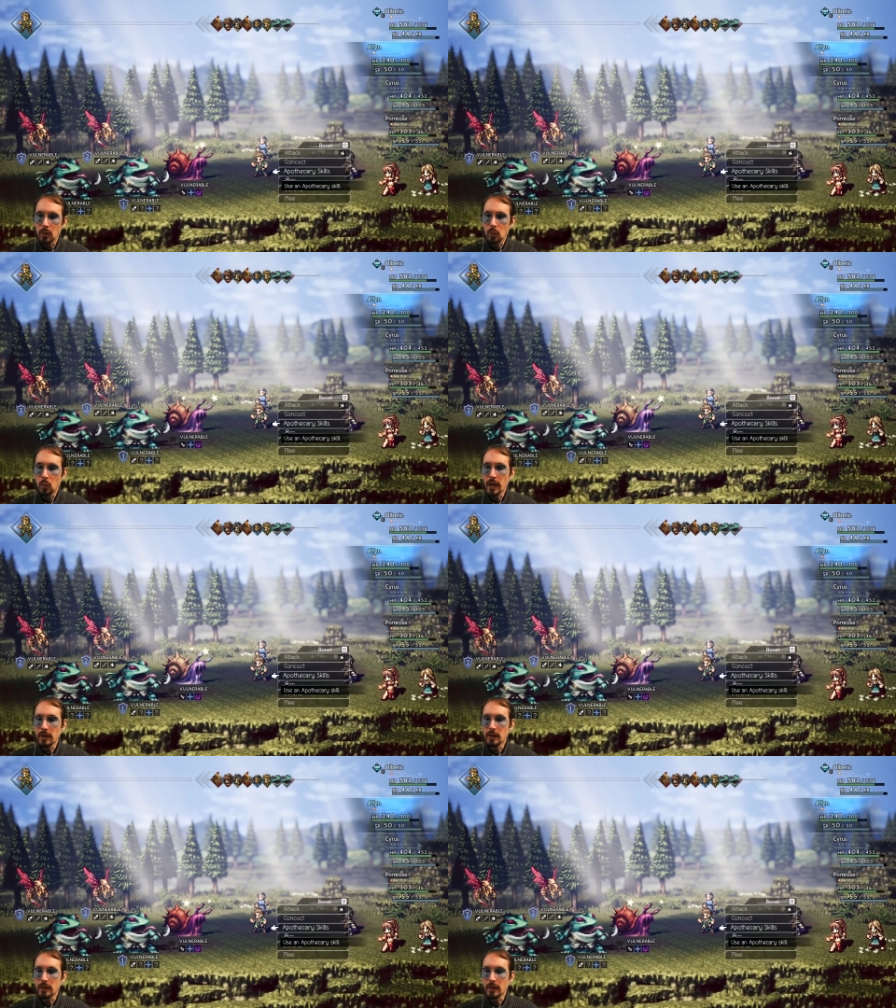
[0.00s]
I'm gonna
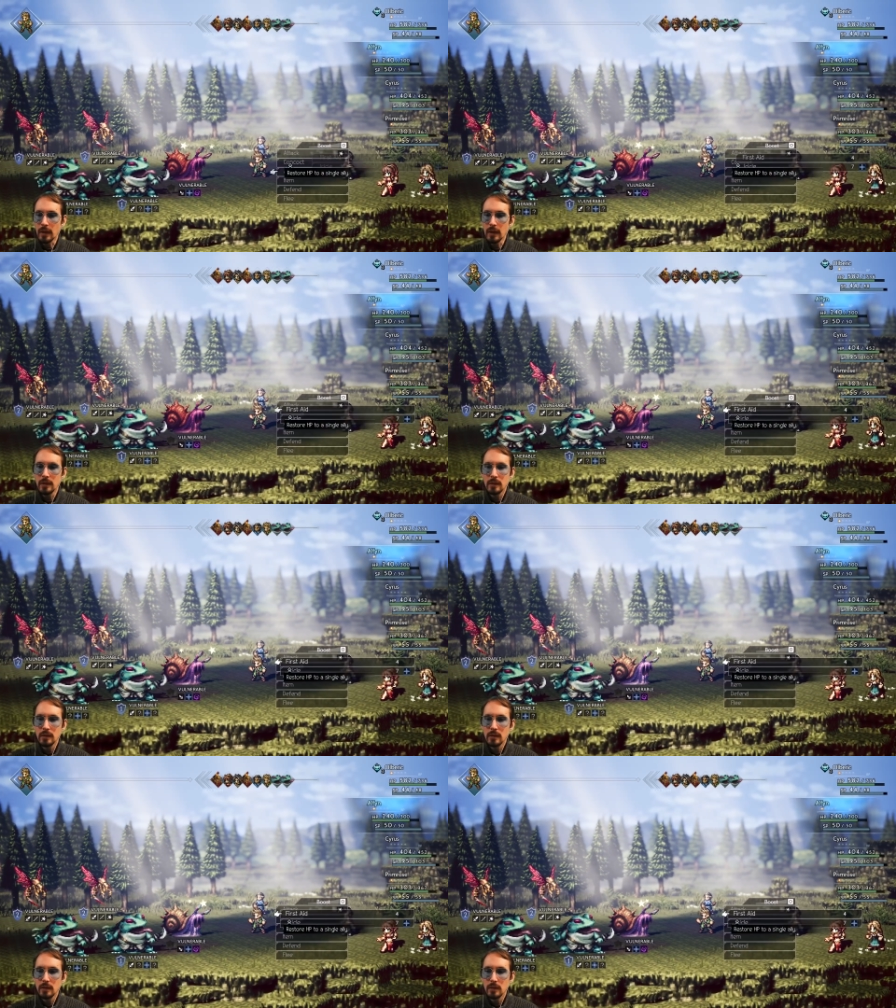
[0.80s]
wait on that.
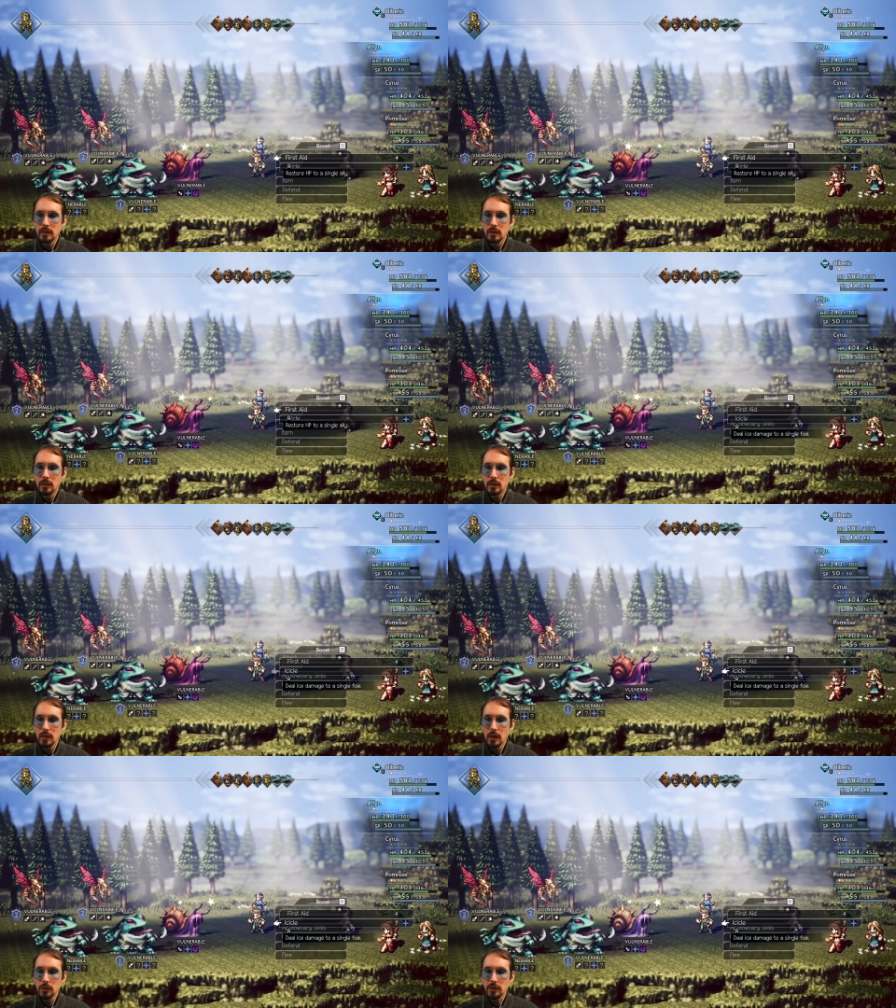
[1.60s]

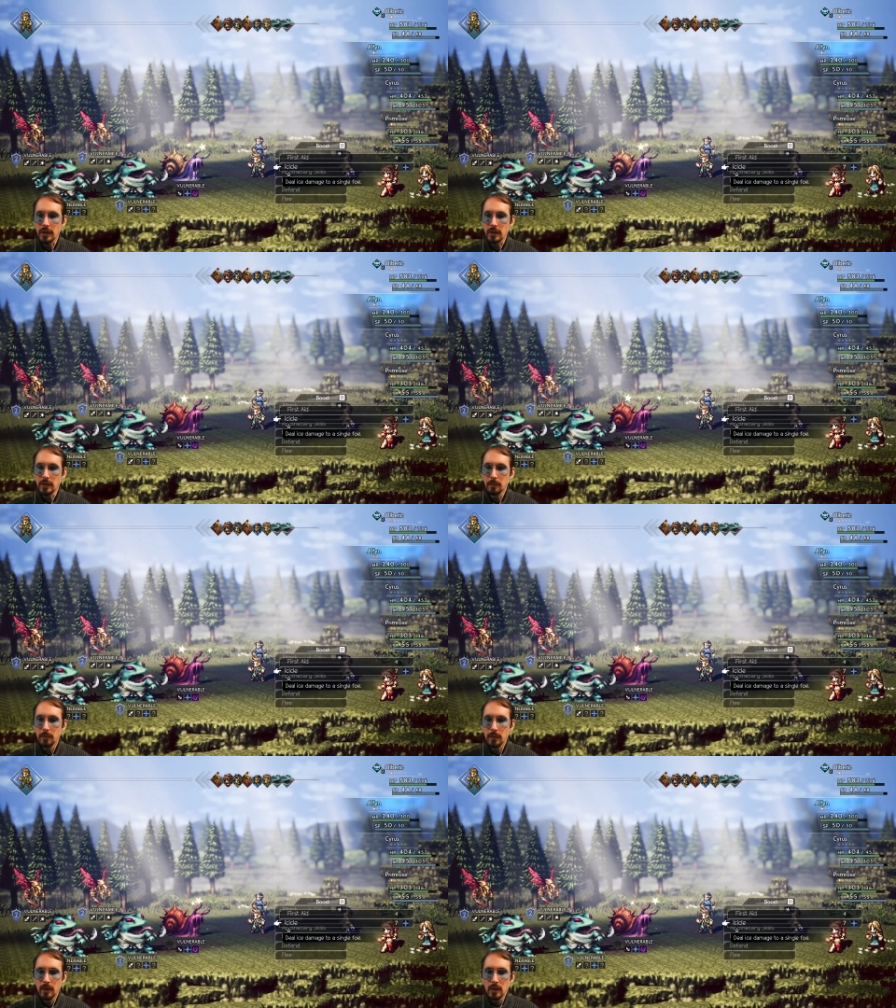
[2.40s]
Interesting idea.
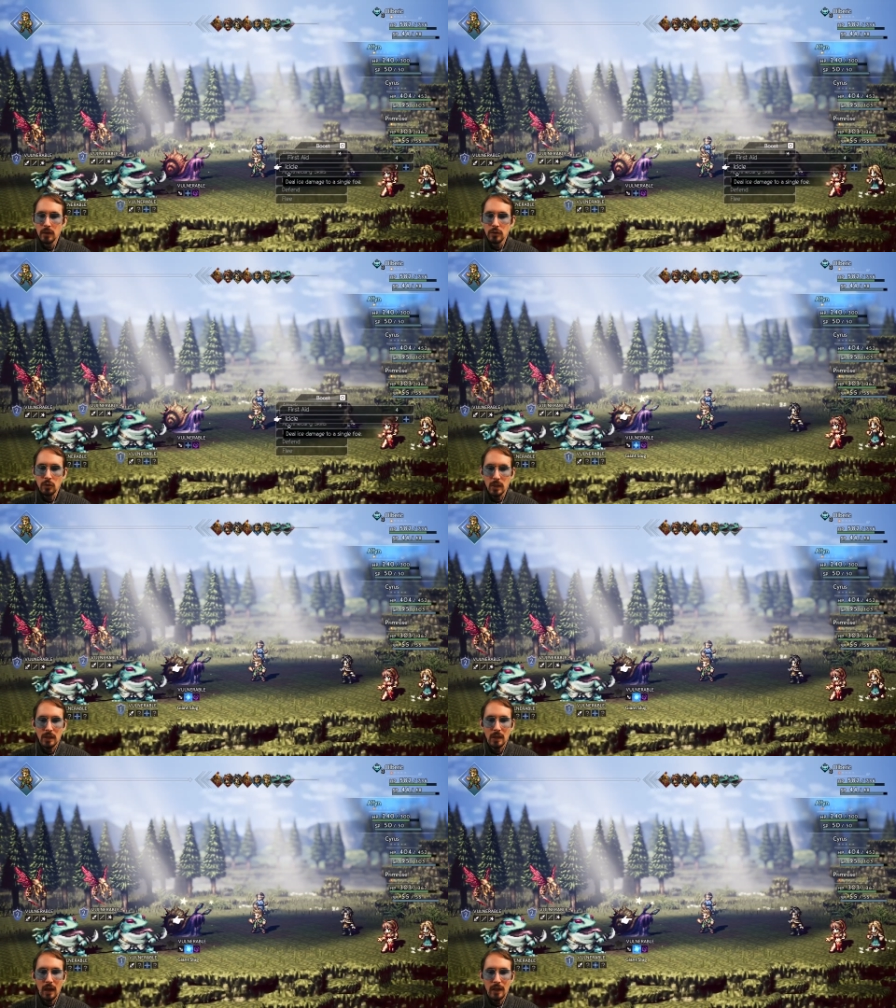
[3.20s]
So we
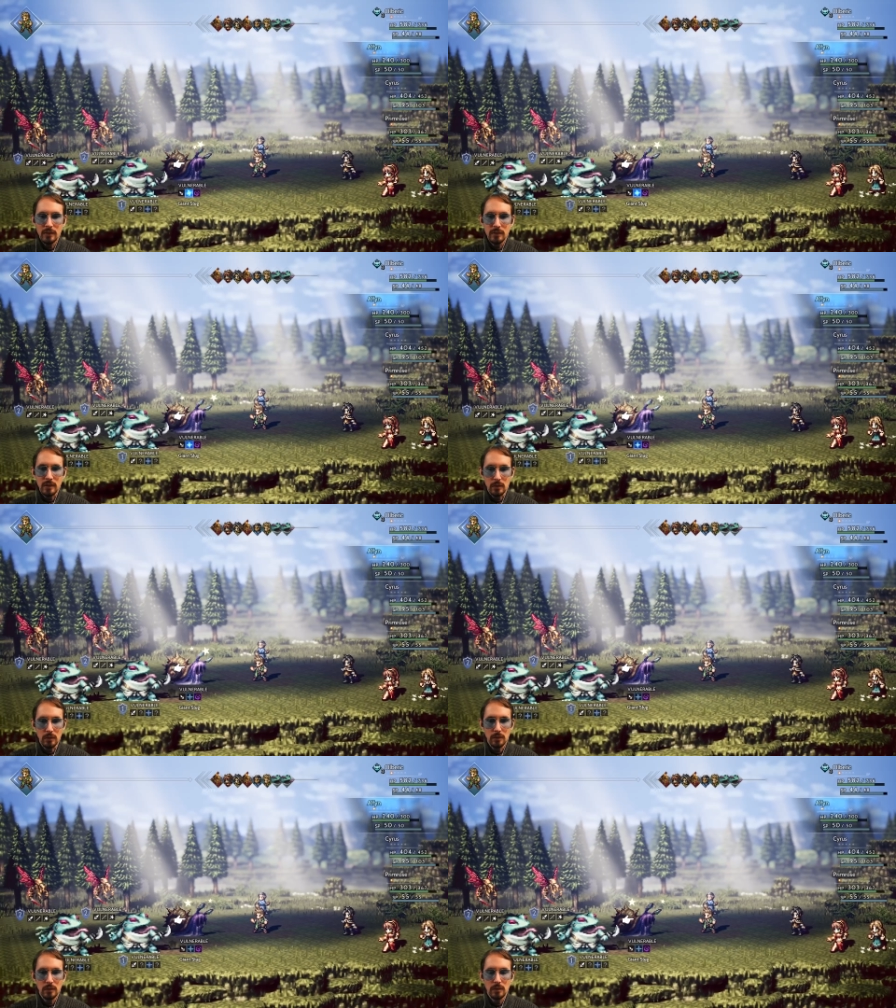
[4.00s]
can
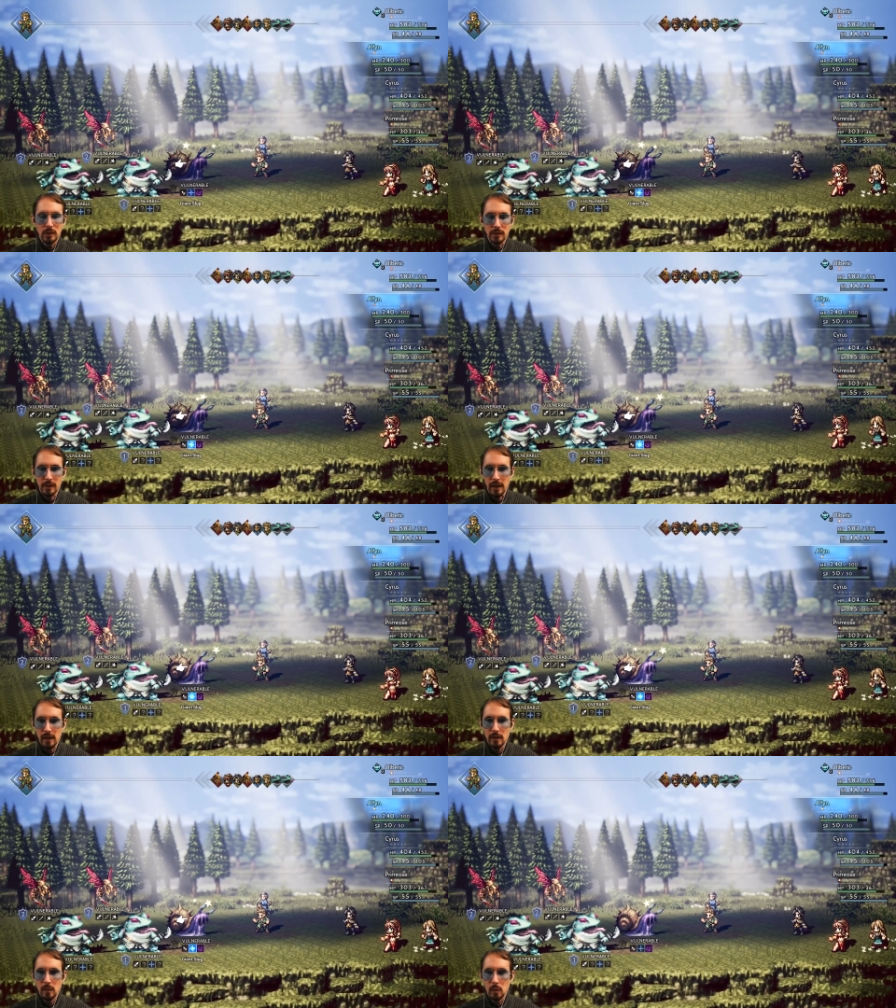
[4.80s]
icicle
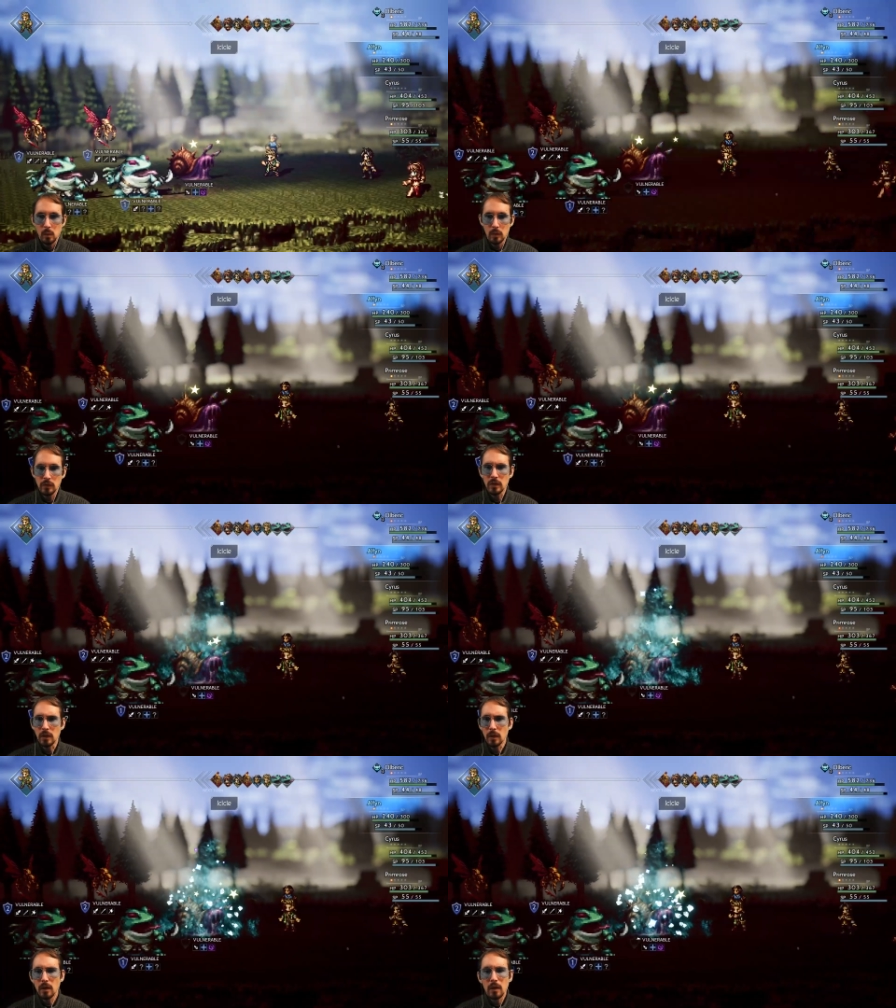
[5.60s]
attack. Let's
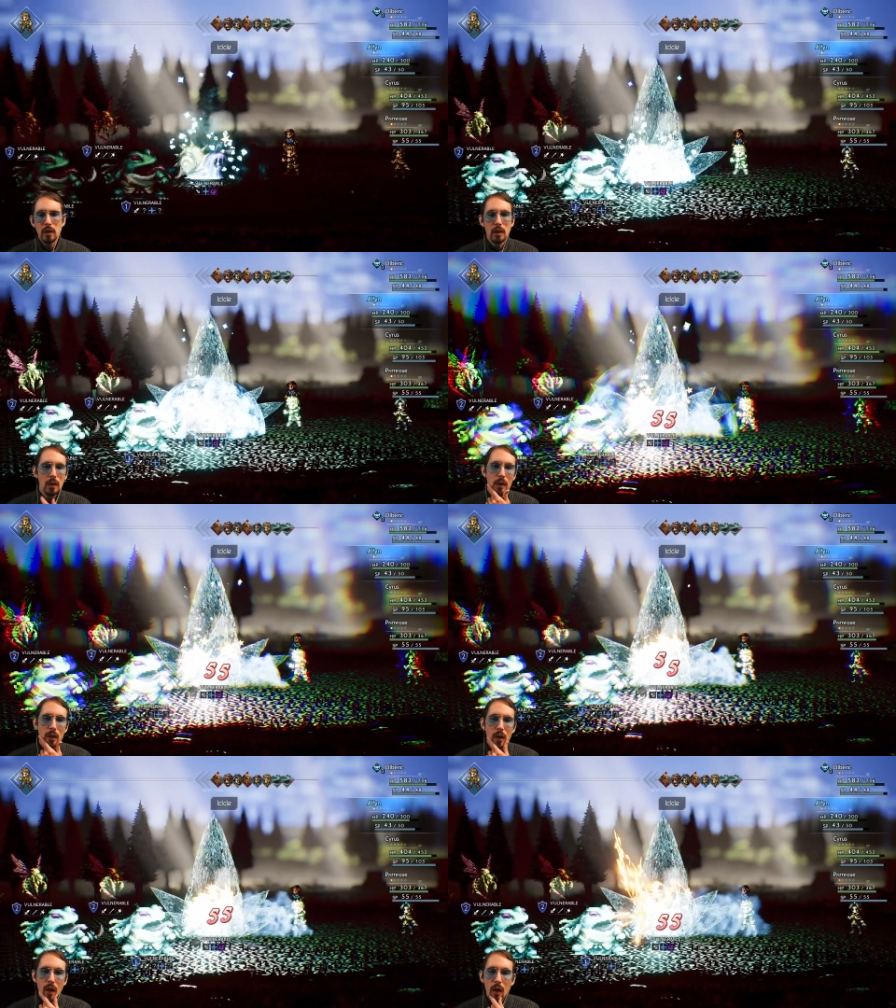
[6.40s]
cool see.
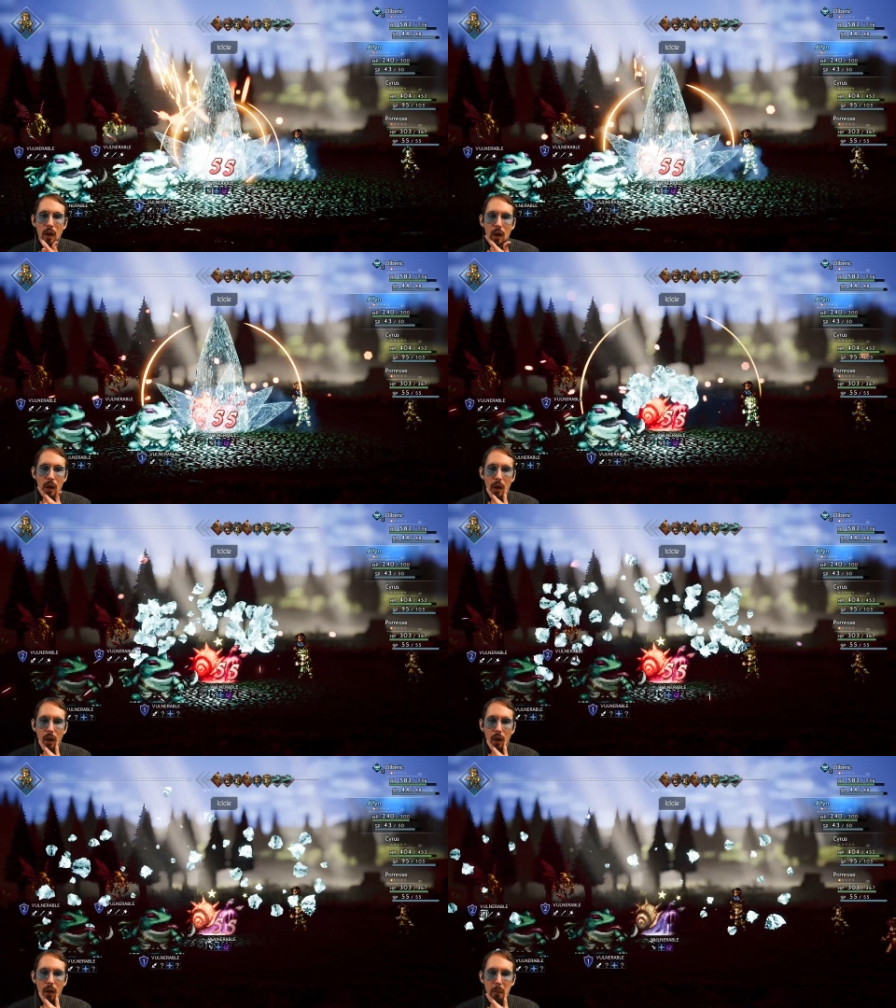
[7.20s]

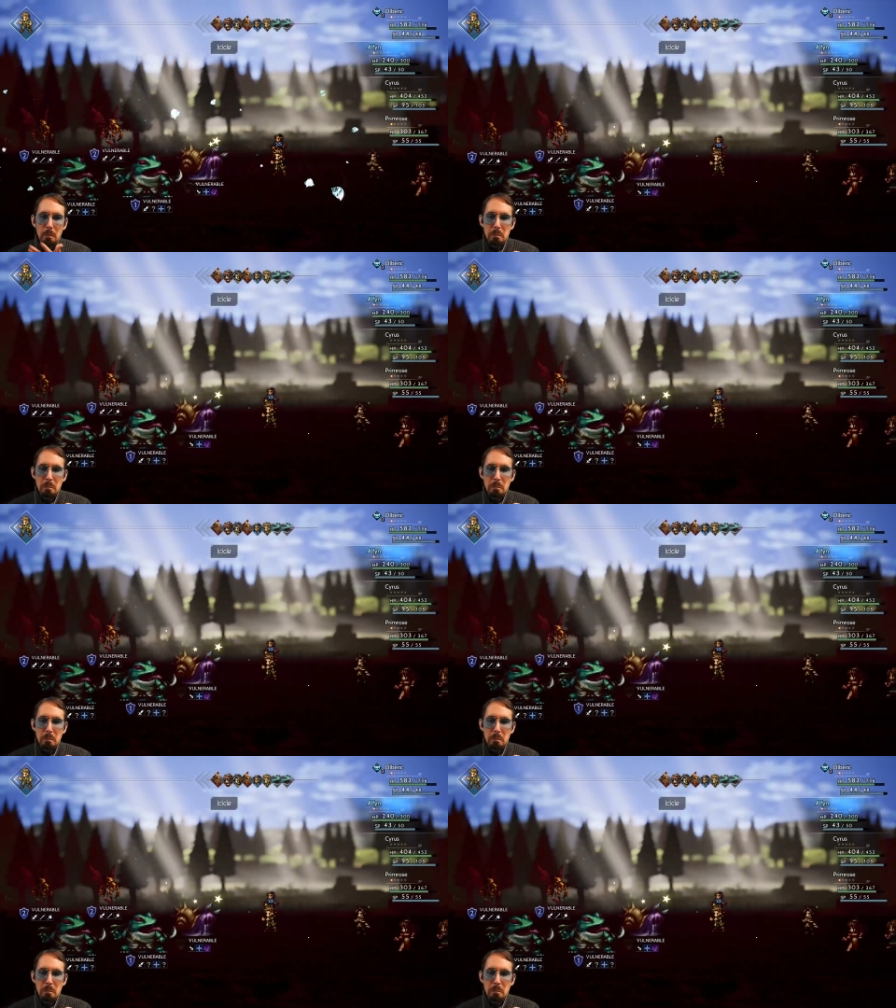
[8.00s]
off.